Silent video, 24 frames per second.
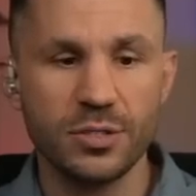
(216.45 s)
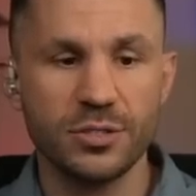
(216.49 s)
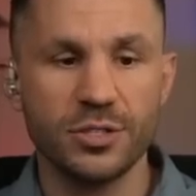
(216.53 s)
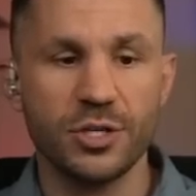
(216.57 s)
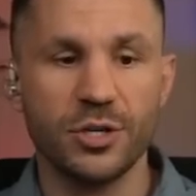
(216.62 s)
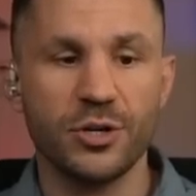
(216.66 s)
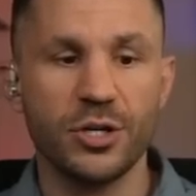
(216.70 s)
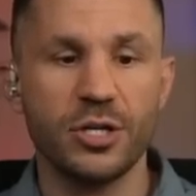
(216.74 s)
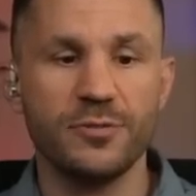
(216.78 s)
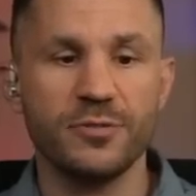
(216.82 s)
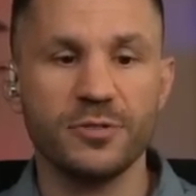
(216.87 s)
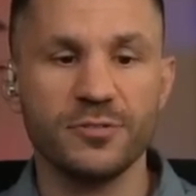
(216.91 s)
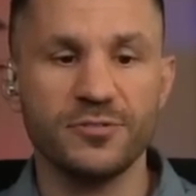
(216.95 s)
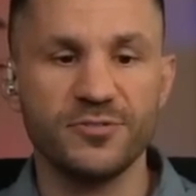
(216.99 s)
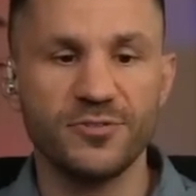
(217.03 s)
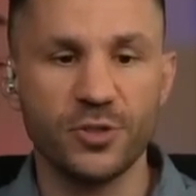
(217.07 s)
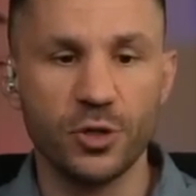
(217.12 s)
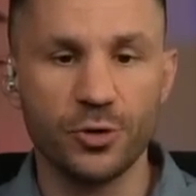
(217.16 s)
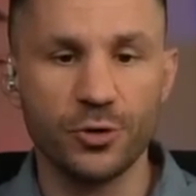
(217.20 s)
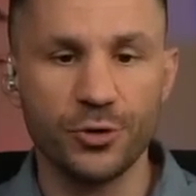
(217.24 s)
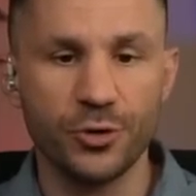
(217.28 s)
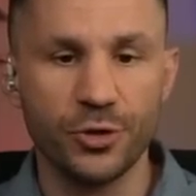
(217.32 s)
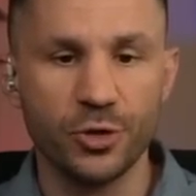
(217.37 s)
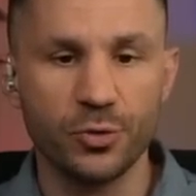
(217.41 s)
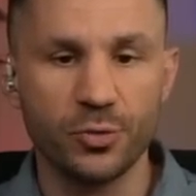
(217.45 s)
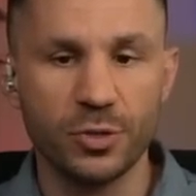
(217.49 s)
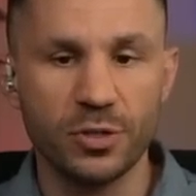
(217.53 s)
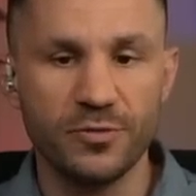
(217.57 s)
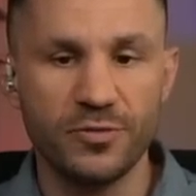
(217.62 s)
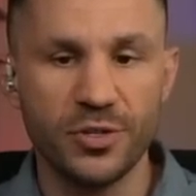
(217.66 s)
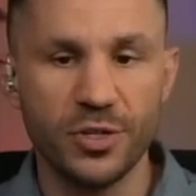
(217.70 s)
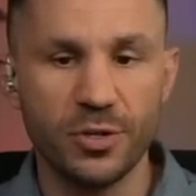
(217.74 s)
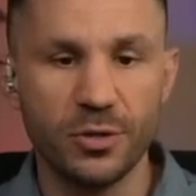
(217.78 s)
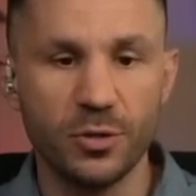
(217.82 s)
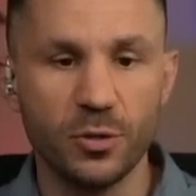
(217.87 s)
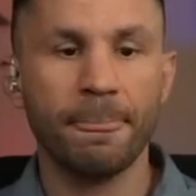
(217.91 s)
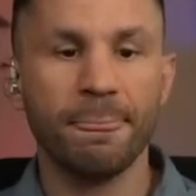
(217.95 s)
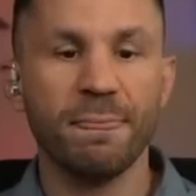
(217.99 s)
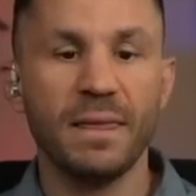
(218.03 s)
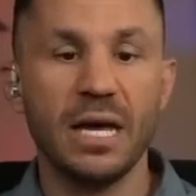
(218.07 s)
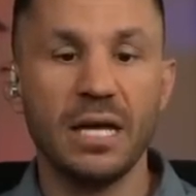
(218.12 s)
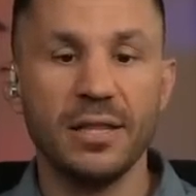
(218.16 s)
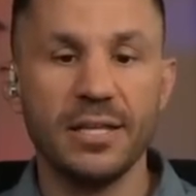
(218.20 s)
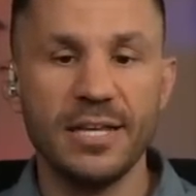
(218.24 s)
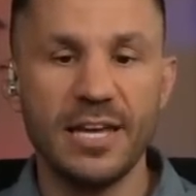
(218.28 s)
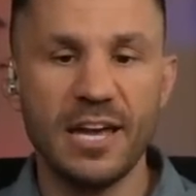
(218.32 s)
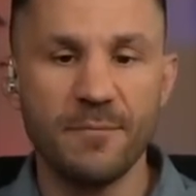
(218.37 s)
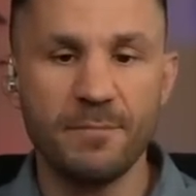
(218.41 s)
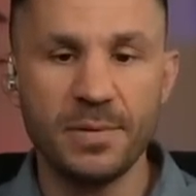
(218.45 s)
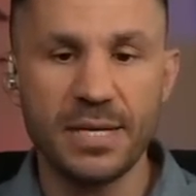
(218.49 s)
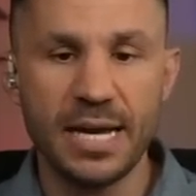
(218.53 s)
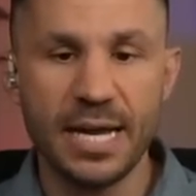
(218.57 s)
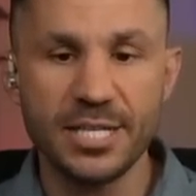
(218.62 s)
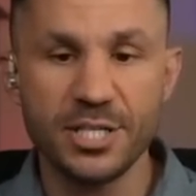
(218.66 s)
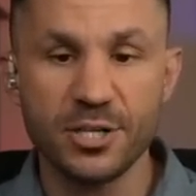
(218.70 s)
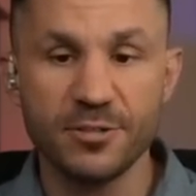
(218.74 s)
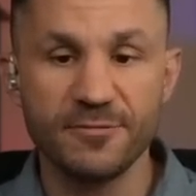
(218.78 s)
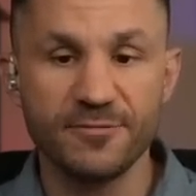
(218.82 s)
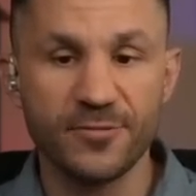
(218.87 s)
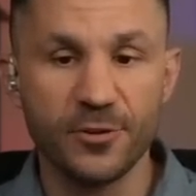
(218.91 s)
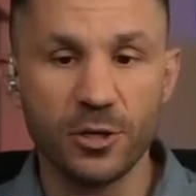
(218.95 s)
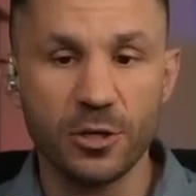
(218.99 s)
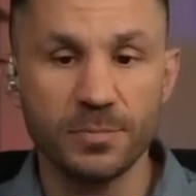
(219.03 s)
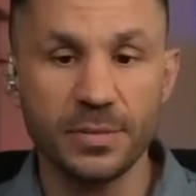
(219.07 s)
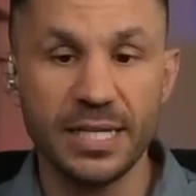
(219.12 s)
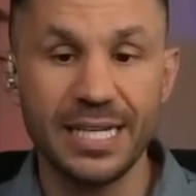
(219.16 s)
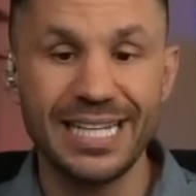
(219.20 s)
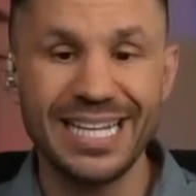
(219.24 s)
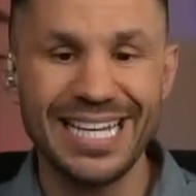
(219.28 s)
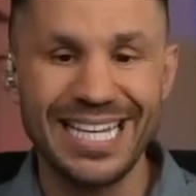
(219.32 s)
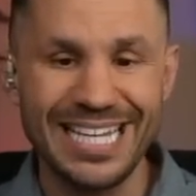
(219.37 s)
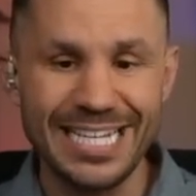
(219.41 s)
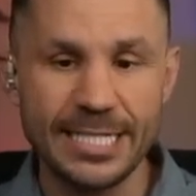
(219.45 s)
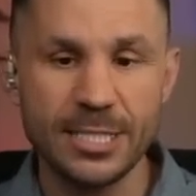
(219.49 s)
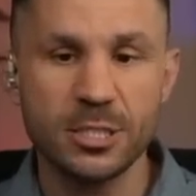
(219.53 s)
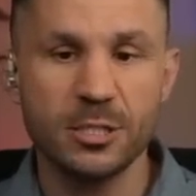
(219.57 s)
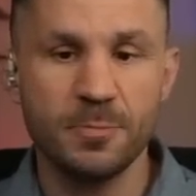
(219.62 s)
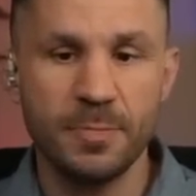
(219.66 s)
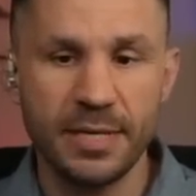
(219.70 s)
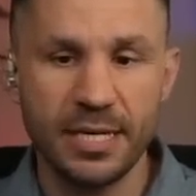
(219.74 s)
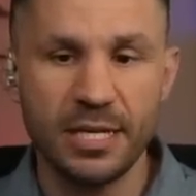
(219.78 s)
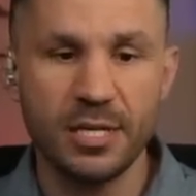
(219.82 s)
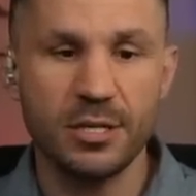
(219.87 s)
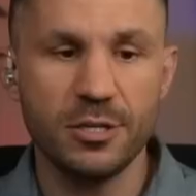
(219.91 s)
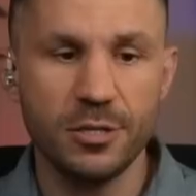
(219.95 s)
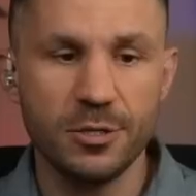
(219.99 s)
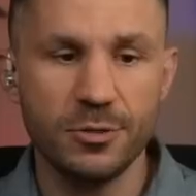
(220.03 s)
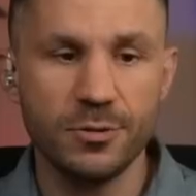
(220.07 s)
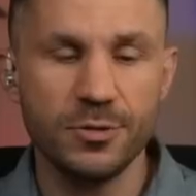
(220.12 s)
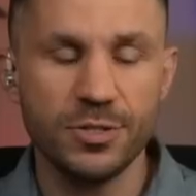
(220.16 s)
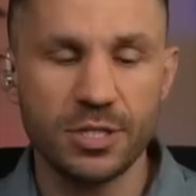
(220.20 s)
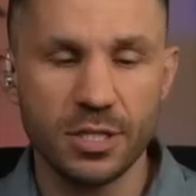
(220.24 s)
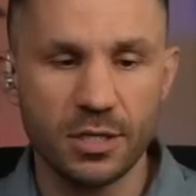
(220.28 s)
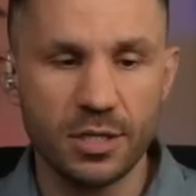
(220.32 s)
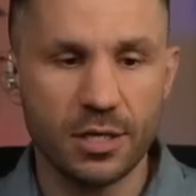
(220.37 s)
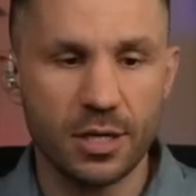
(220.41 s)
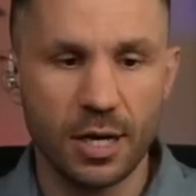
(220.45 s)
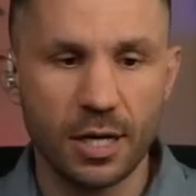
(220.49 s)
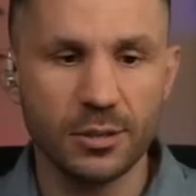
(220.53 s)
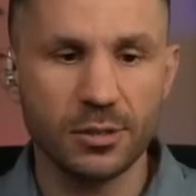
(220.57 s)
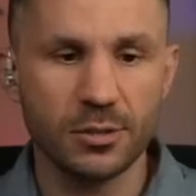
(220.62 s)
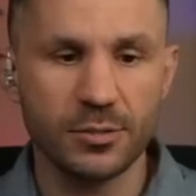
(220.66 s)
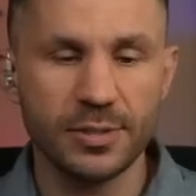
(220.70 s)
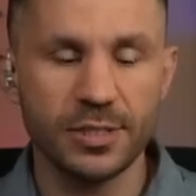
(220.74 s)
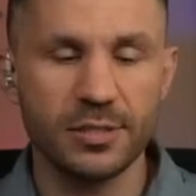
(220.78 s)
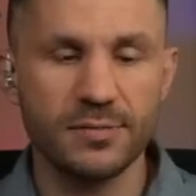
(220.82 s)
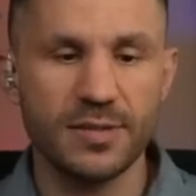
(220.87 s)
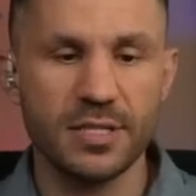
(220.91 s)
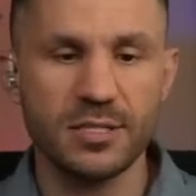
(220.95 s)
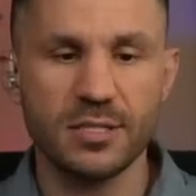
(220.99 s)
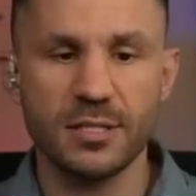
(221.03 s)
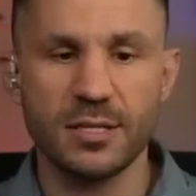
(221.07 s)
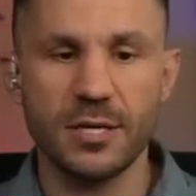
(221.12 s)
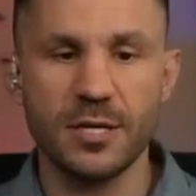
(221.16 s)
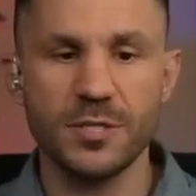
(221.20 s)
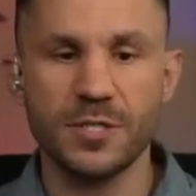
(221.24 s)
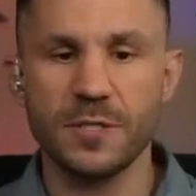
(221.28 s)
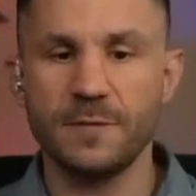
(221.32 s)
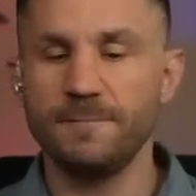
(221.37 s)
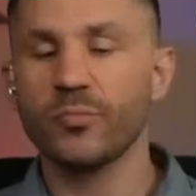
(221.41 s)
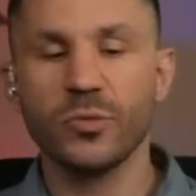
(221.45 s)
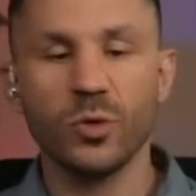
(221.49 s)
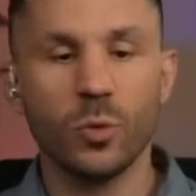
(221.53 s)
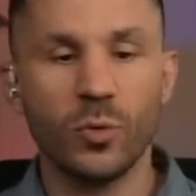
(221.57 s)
Attorney for further review, and the FBI has confirmed it is being used in an ongoing investigation.